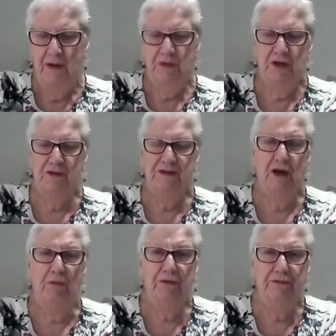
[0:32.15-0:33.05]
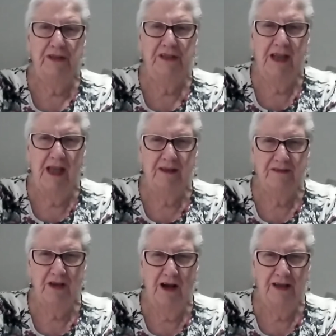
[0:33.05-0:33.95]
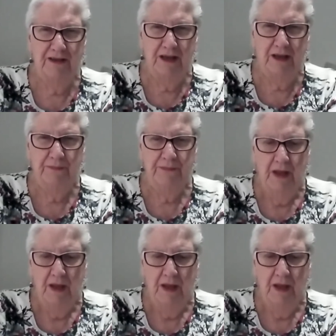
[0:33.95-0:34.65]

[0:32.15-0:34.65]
because they were feeling anxiety